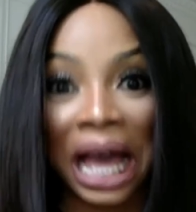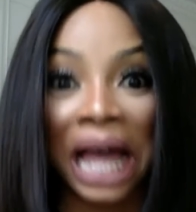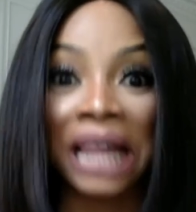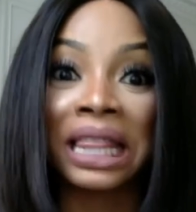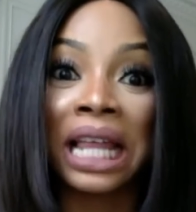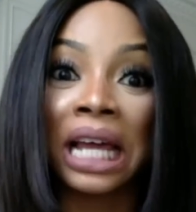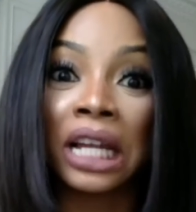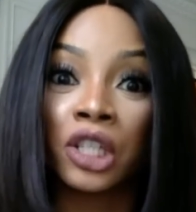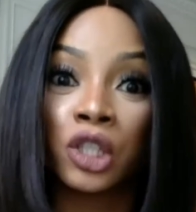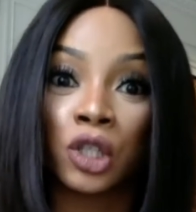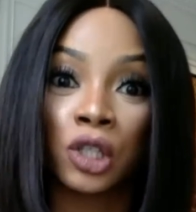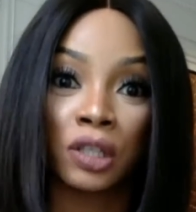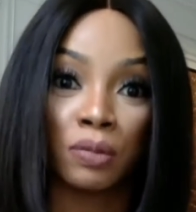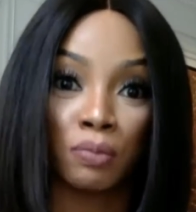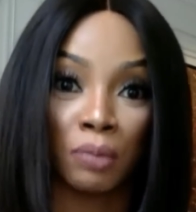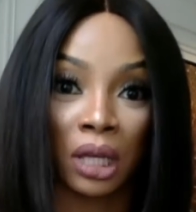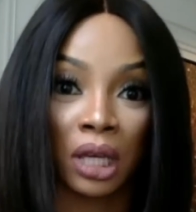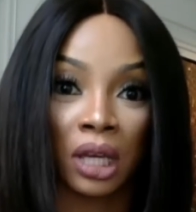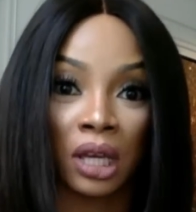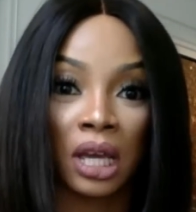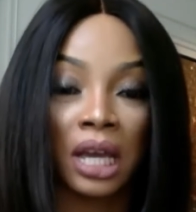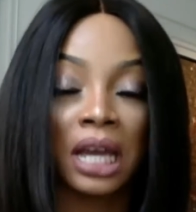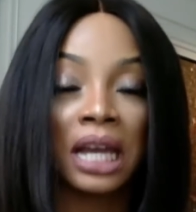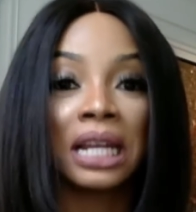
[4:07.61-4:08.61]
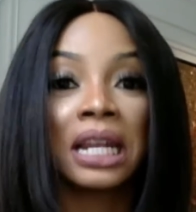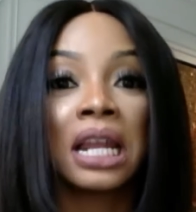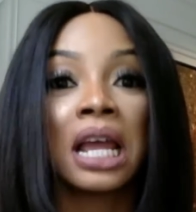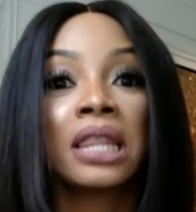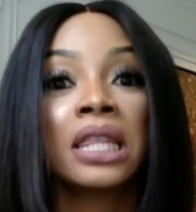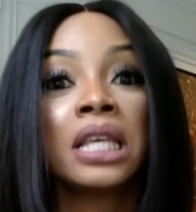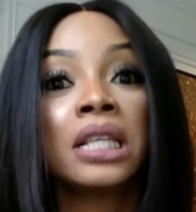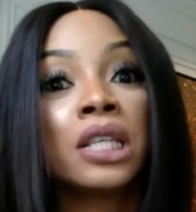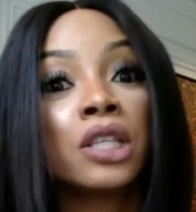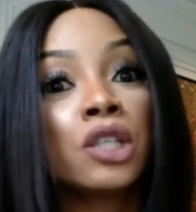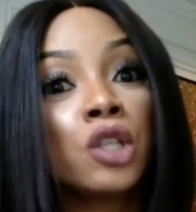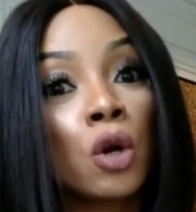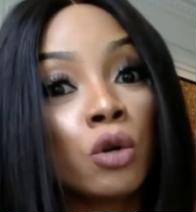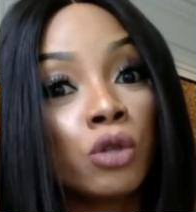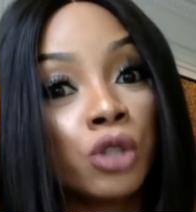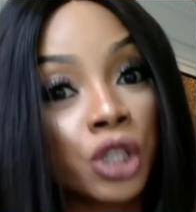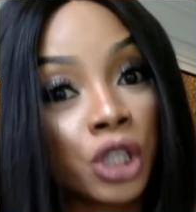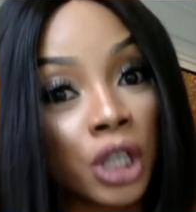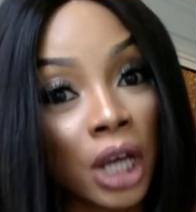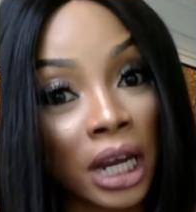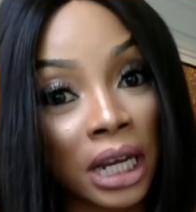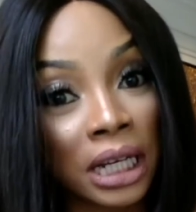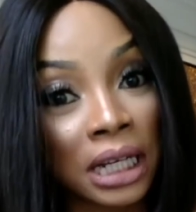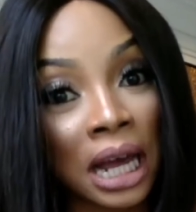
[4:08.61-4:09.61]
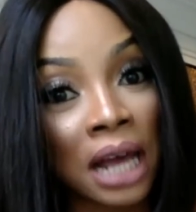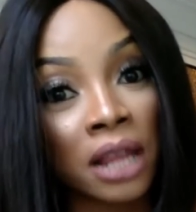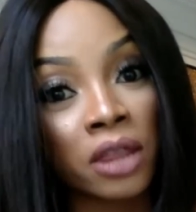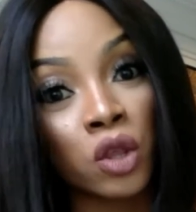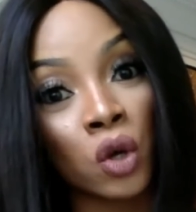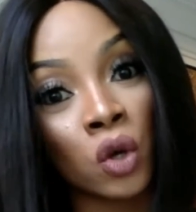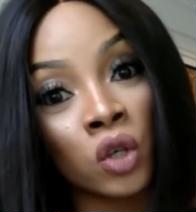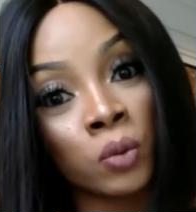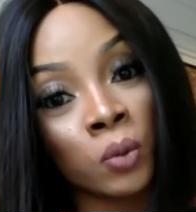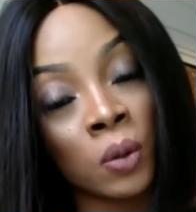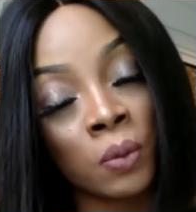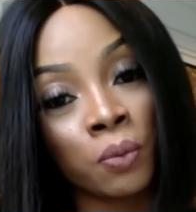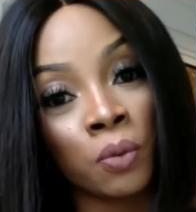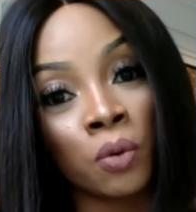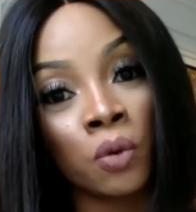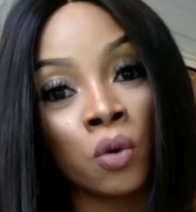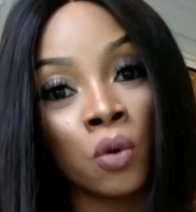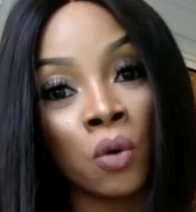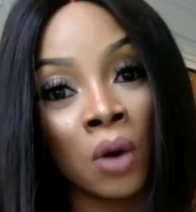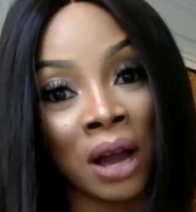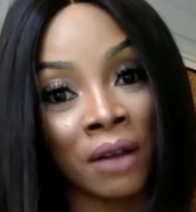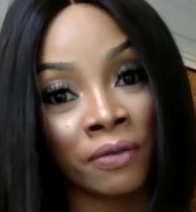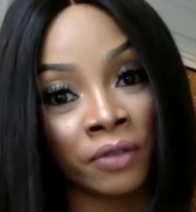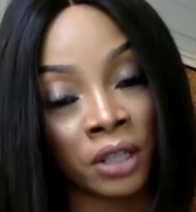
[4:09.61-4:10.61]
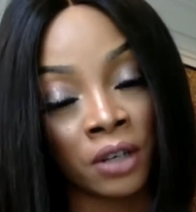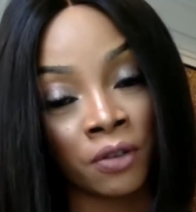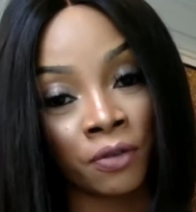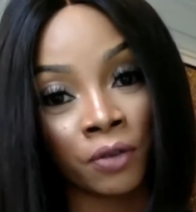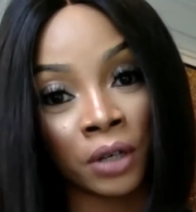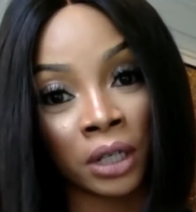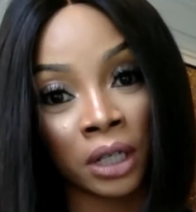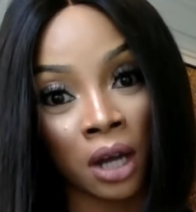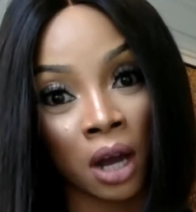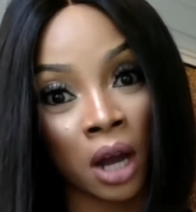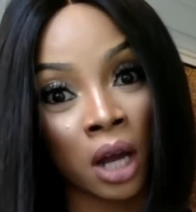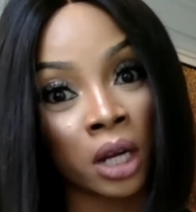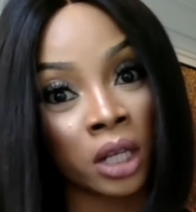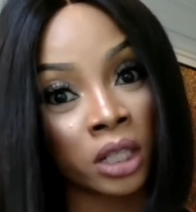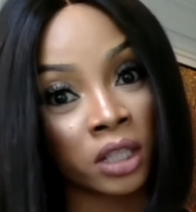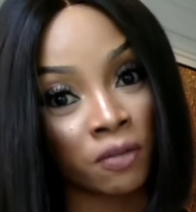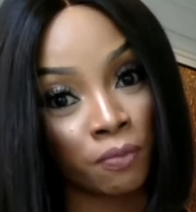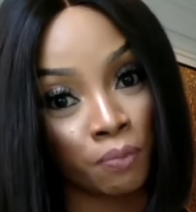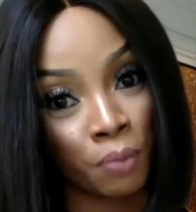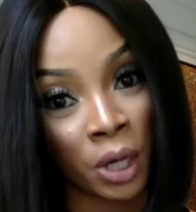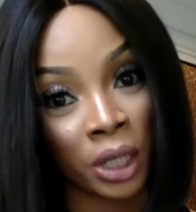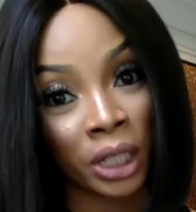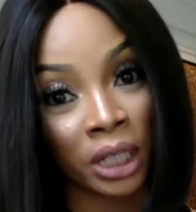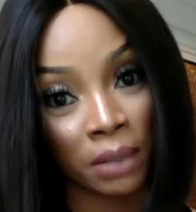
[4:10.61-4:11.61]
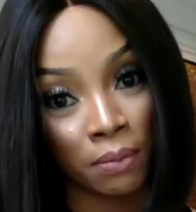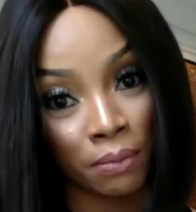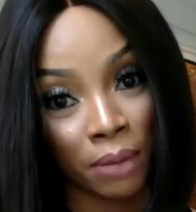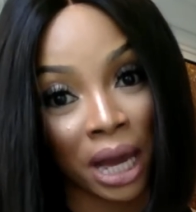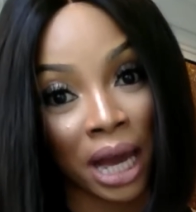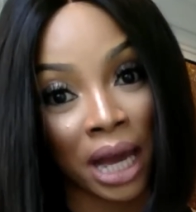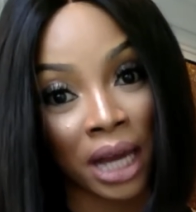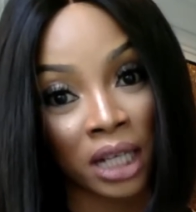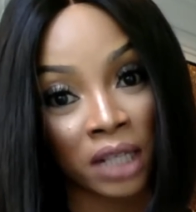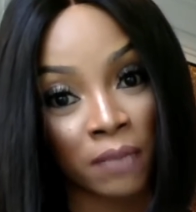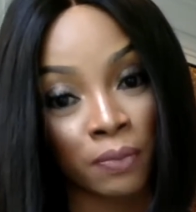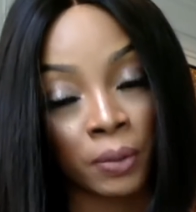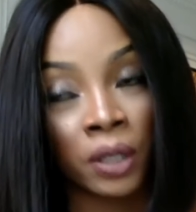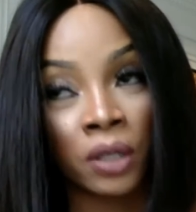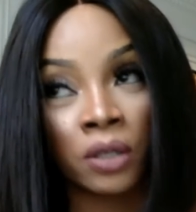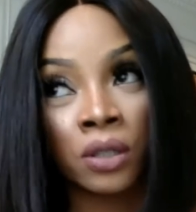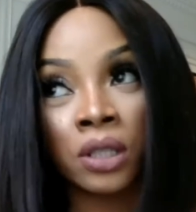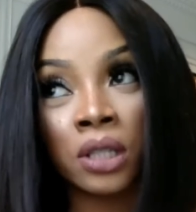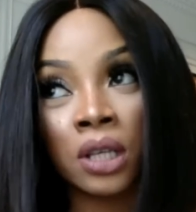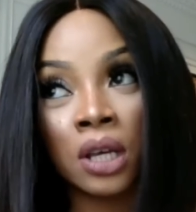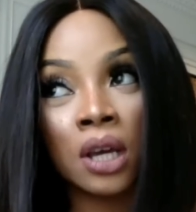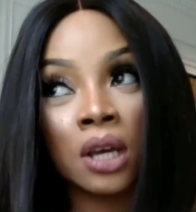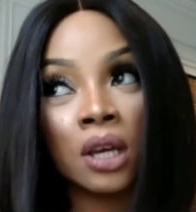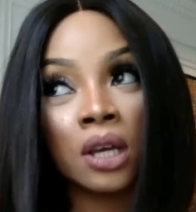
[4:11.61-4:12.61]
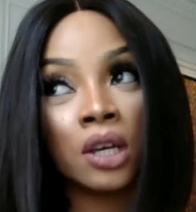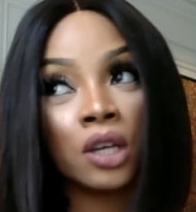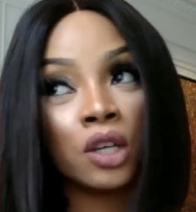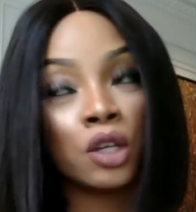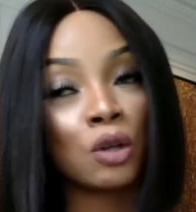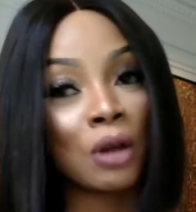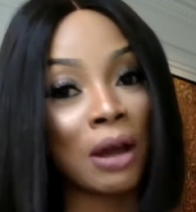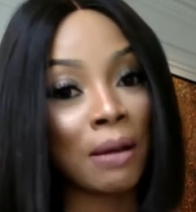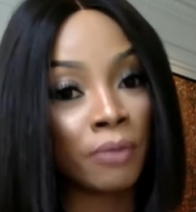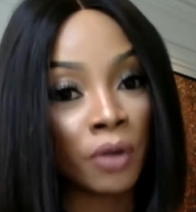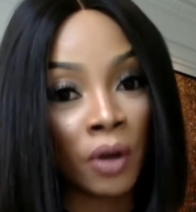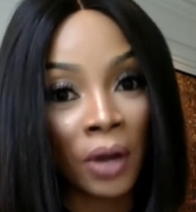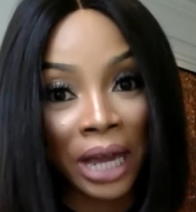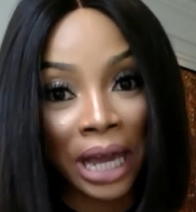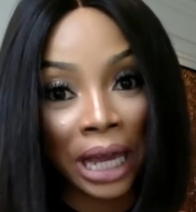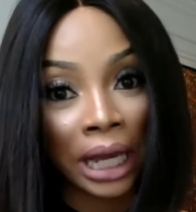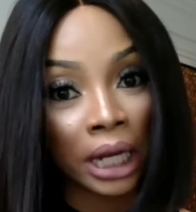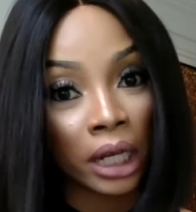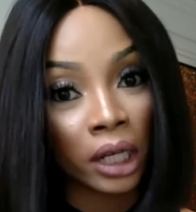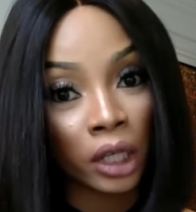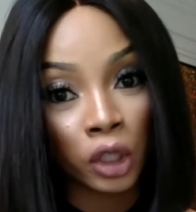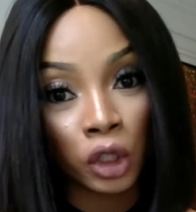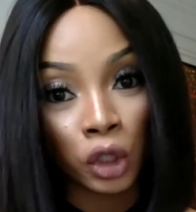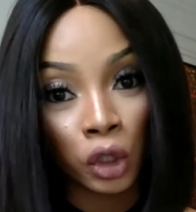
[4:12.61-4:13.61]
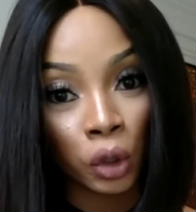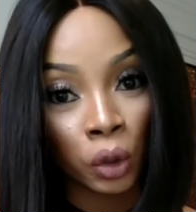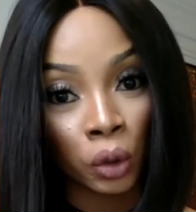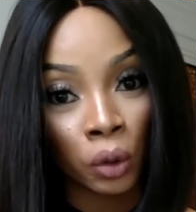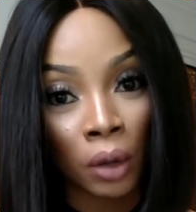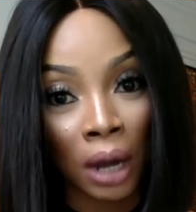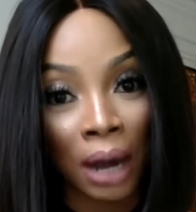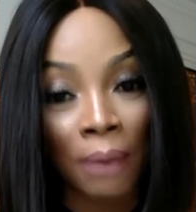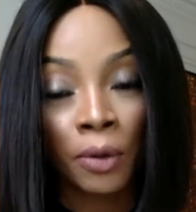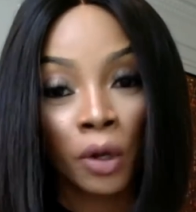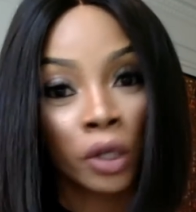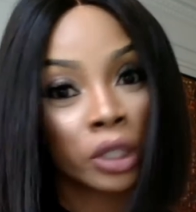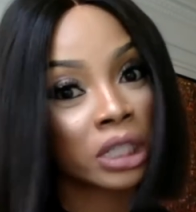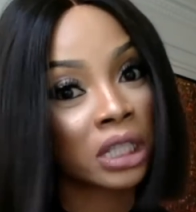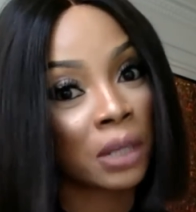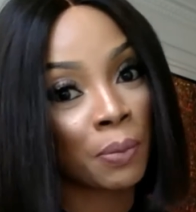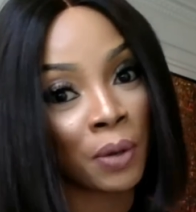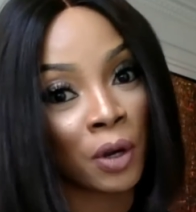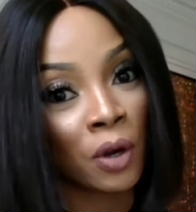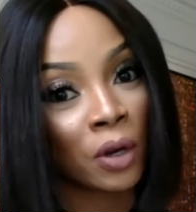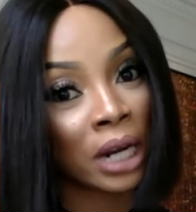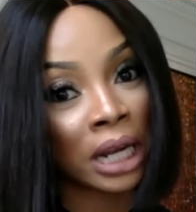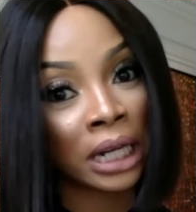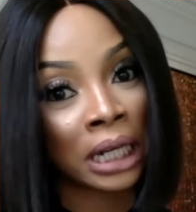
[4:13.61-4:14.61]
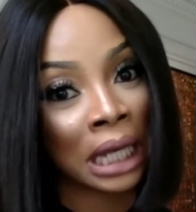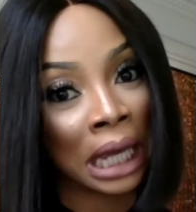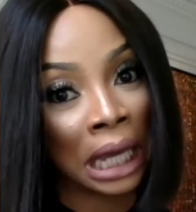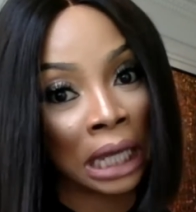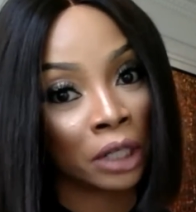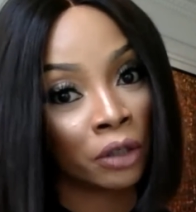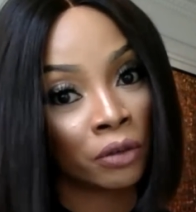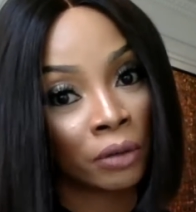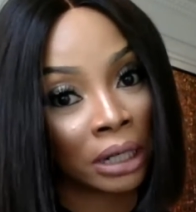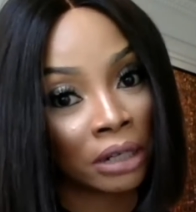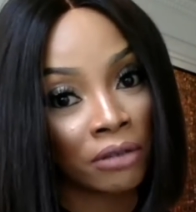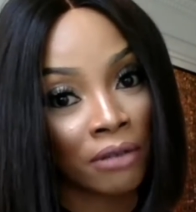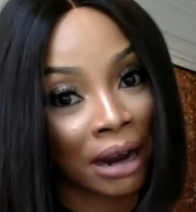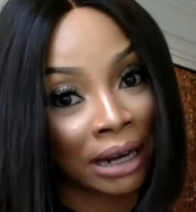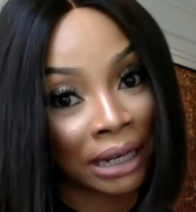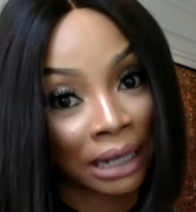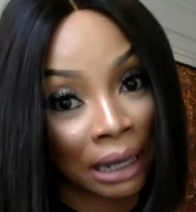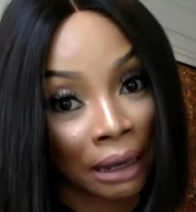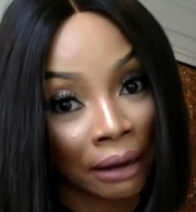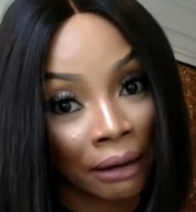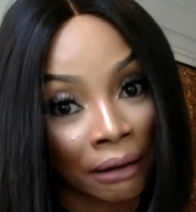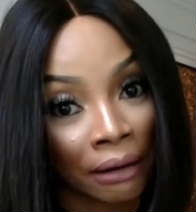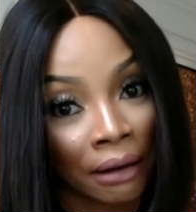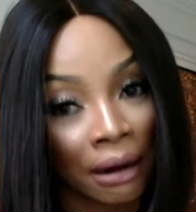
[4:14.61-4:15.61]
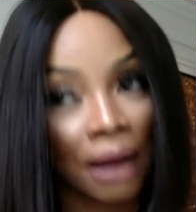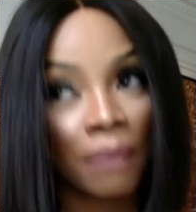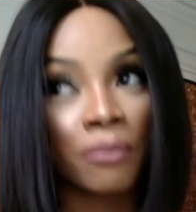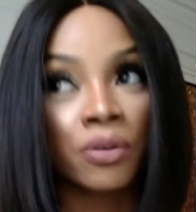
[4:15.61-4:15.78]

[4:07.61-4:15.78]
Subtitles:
And that is just me. Now, this is no shade at those people who have different colors of Birkin bags because, I'm not hating on you. I'm not sipping on any haterade right here.